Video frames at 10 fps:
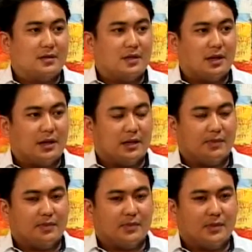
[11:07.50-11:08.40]
the
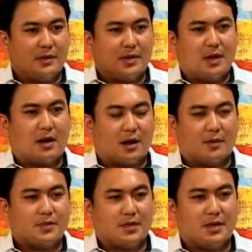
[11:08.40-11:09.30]

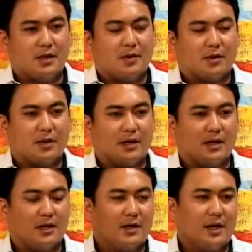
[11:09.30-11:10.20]
DRMC, or
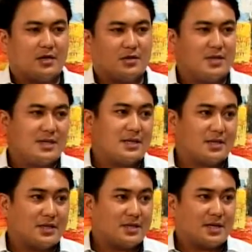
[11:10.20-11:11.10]
the National
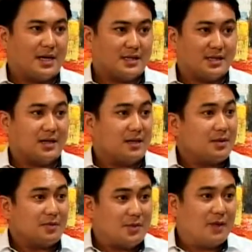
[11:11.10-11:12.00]
Disaster Risk, has not yet
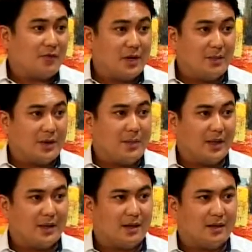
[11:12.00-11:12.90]
been fully
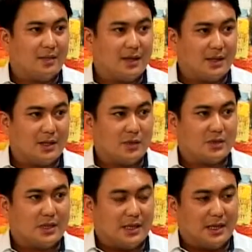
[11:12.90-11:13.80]
implemented, but it
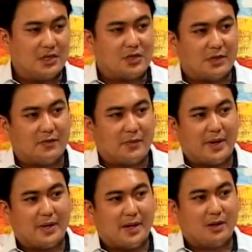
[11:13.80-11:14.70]
was an initiative of
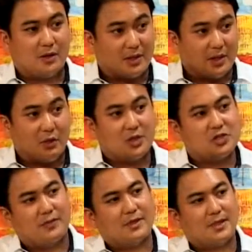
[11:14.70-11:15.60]
my dad, or the local
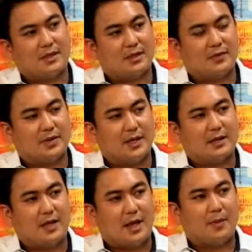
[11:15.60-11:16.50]
chief executive at
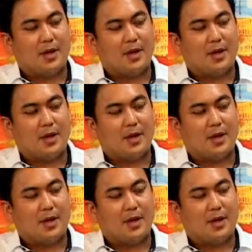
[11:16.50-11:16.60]
that time,